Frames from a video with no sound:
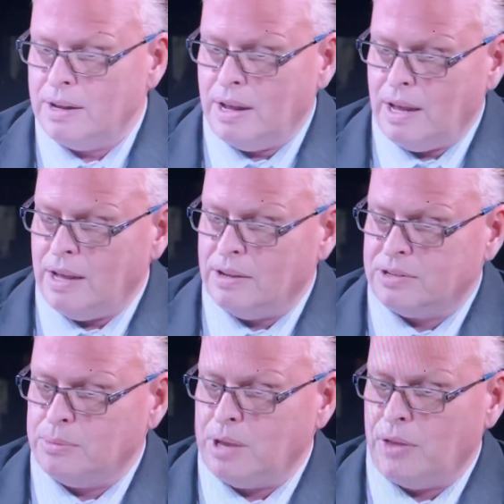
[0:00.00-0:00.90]
go
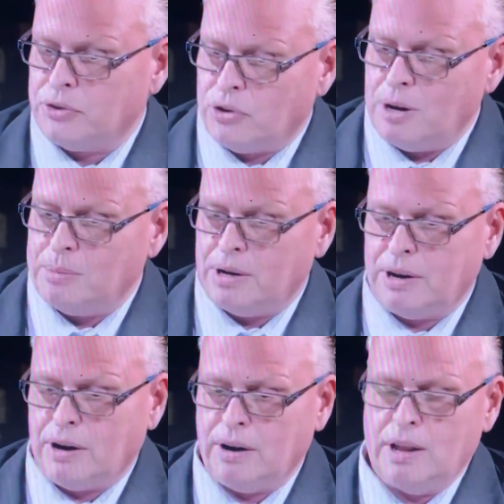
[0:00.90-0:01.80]
ahead. Let's do
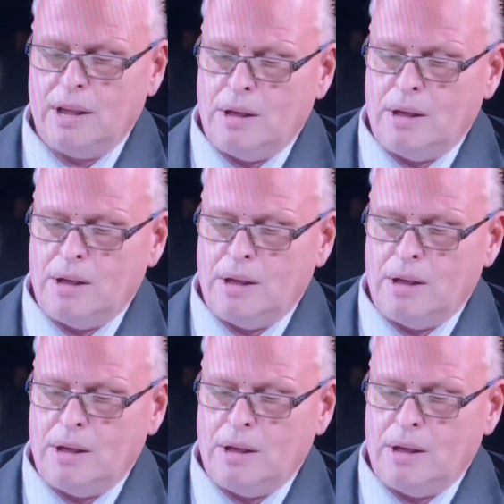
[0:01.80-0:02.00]
it. Yes.